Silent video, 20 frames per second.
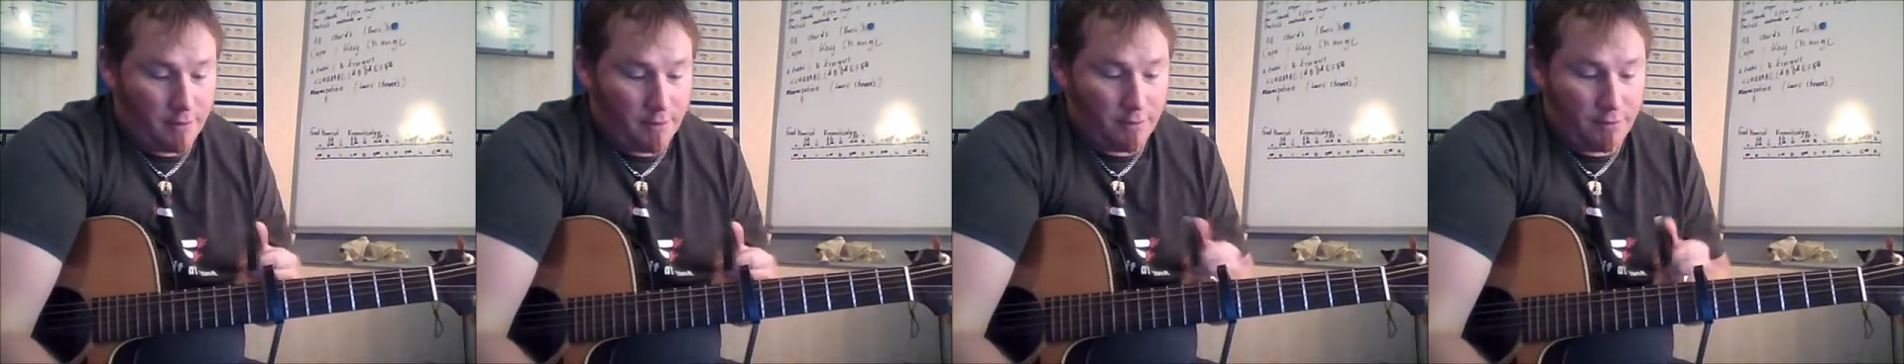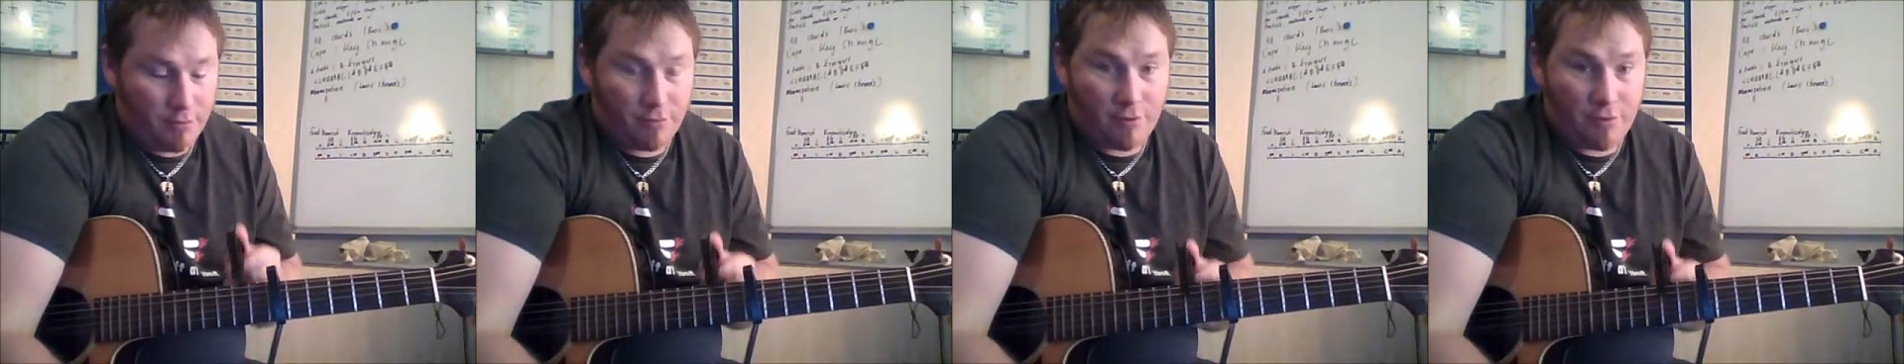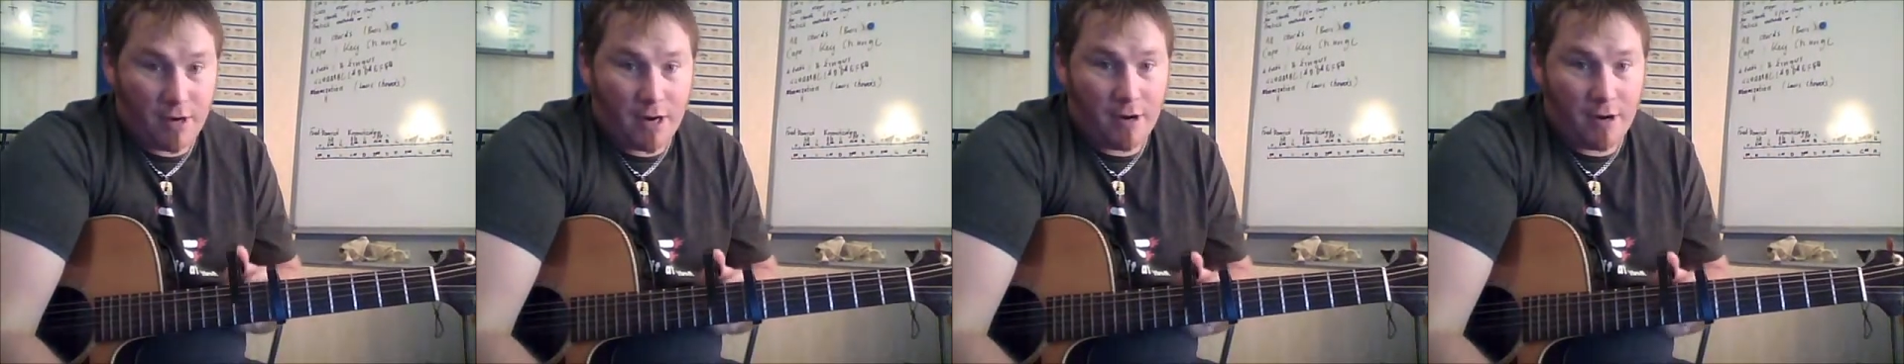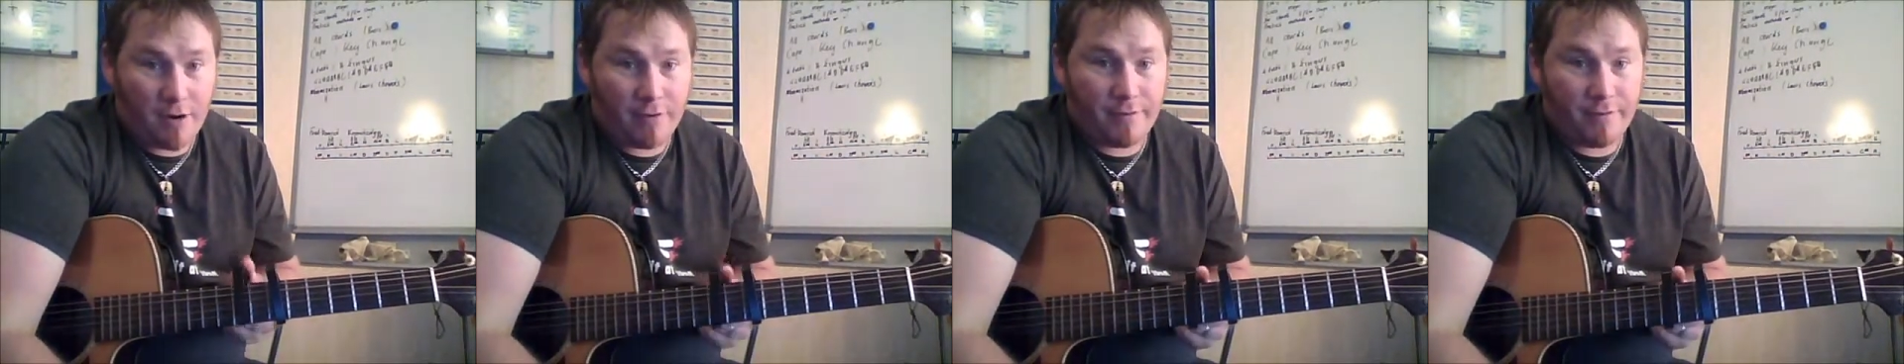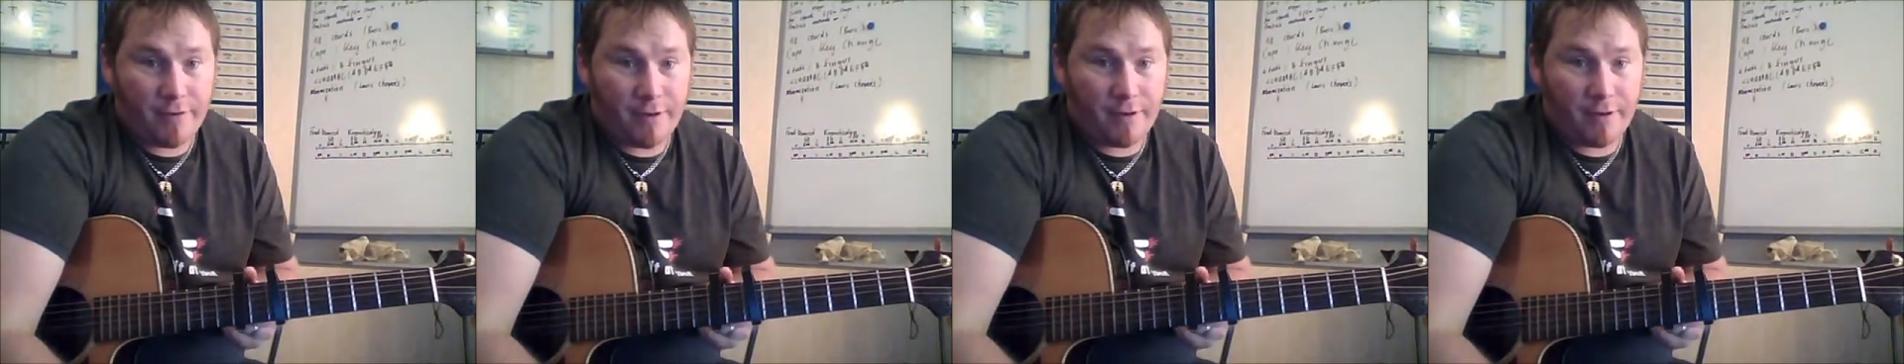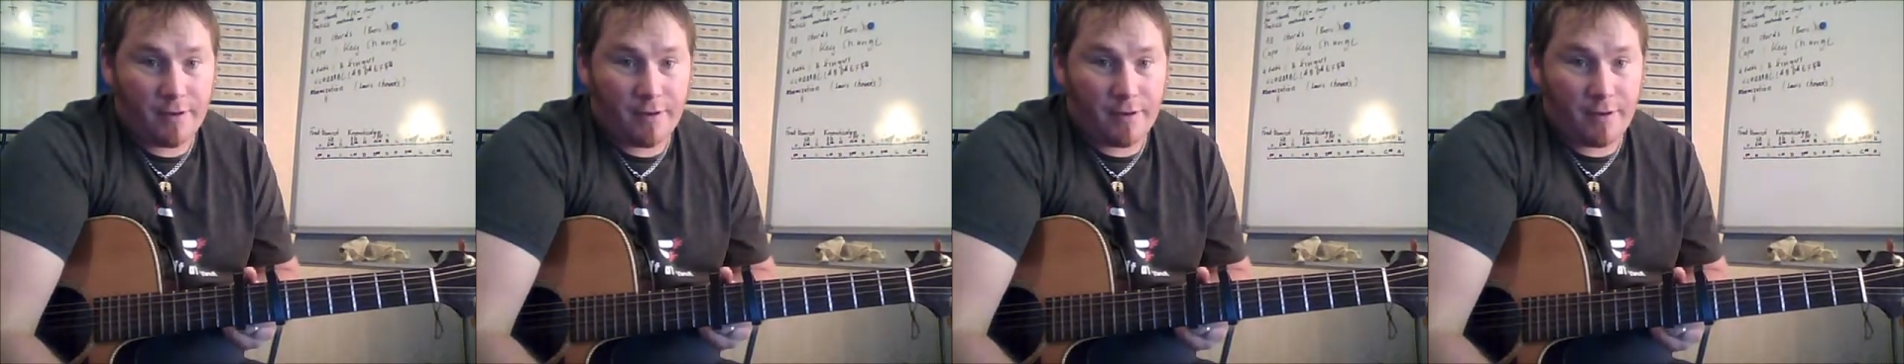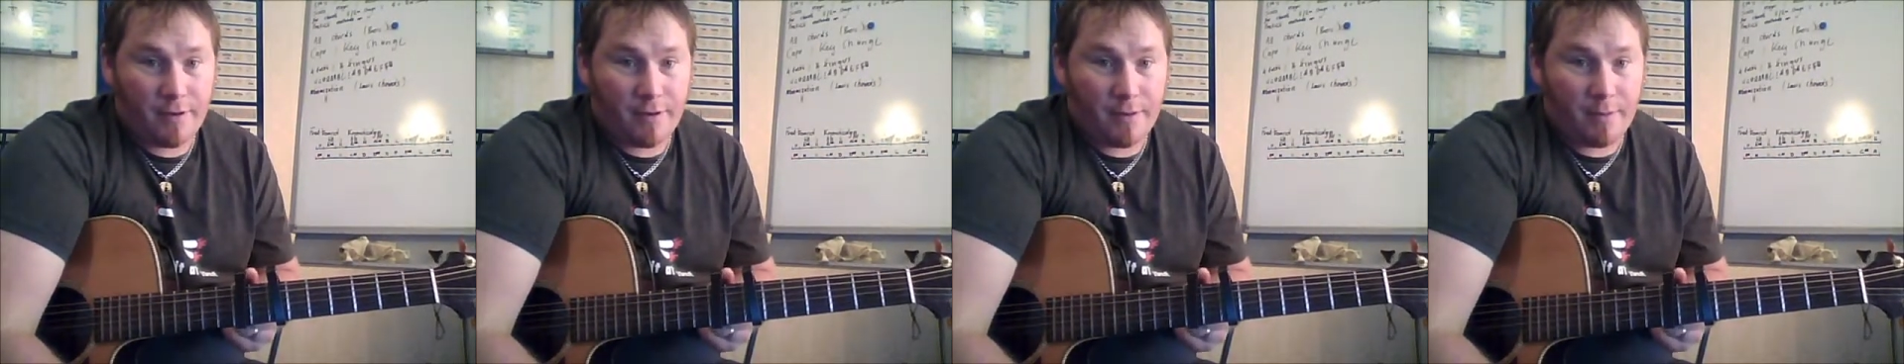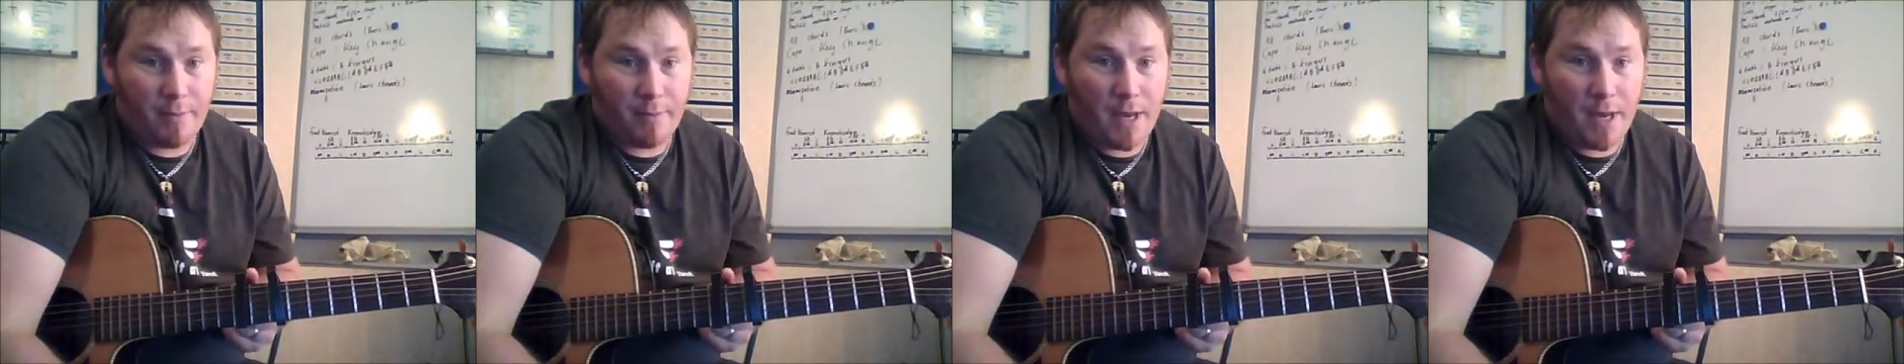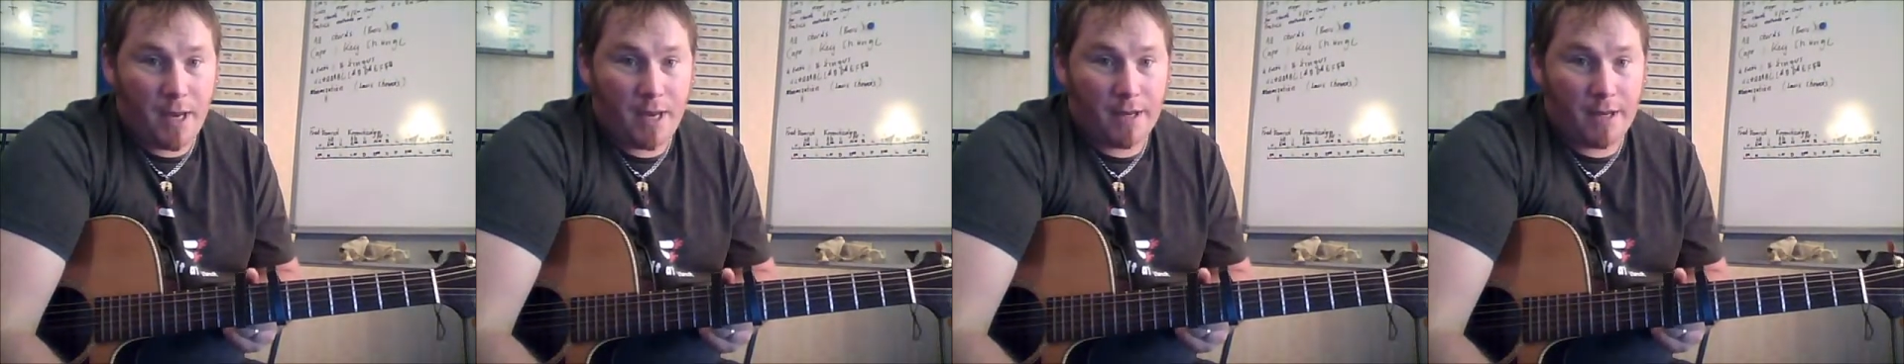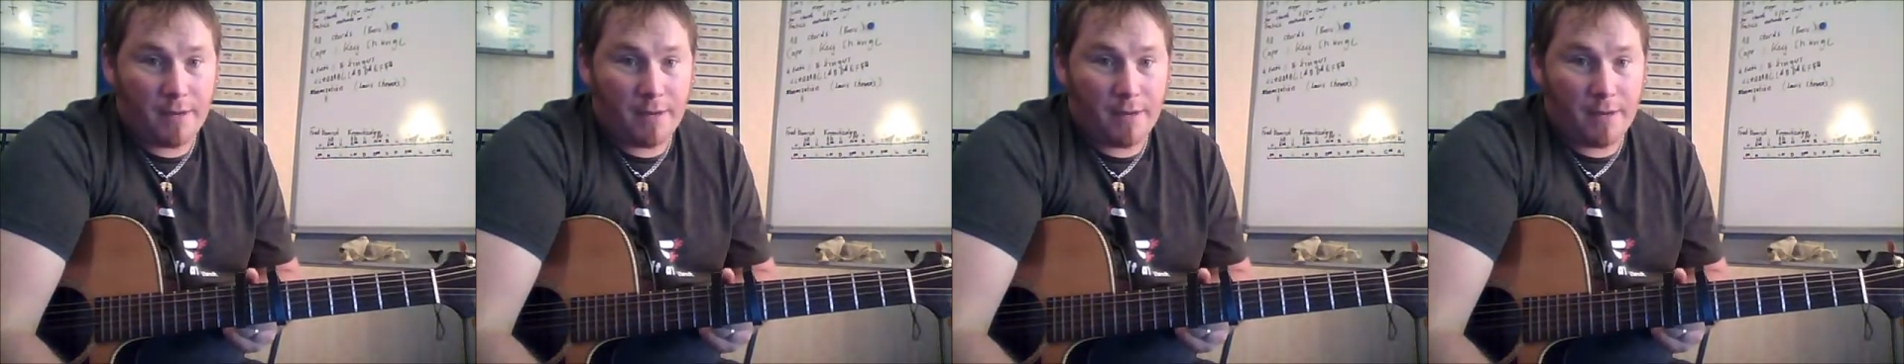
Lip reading: straight over here.